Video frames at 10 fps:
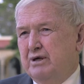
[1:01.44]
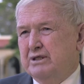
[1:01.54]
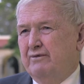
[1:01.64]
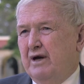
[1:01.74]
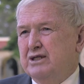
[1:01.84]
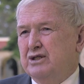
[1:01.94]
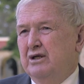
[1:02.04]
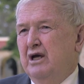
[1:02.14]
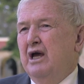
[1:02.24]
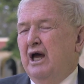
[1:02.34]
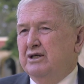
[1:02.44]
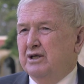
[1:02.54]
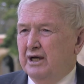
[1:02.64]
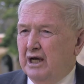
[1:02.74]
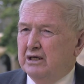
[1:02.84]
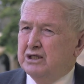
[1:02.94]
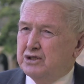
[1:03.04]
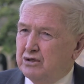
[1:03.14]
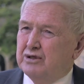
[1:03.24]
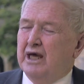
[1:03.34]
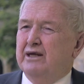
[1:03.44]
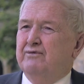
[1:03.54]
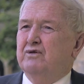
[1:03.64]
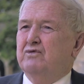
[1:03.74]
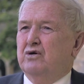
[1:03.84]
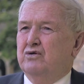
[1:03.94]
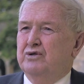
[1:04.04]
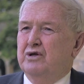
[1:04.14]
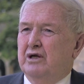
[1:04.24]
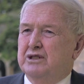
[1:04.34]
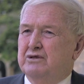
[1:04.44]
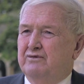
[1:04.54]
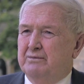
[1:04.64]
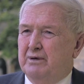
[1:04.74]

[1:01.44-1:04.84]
preservation, and you can only do that if you've got good knowledge of your